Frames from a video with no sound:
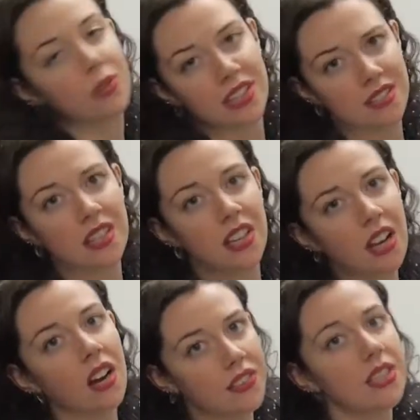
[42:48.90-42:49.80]
focus
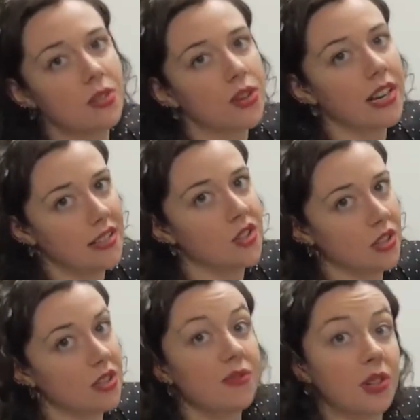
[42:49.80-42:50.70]
on these
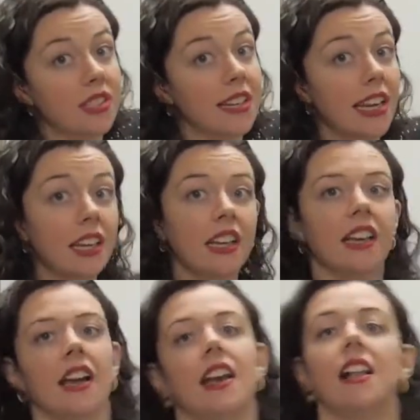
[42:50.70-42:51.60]
transitions for today,
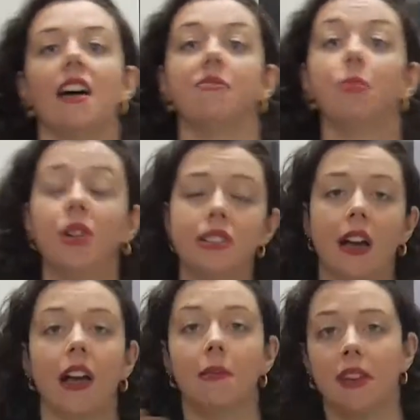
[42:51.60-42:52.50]
and I'll have more
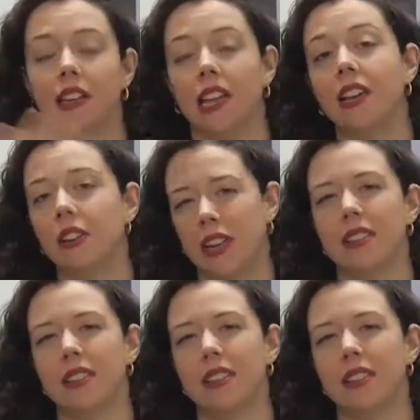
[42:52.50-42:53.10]
time in later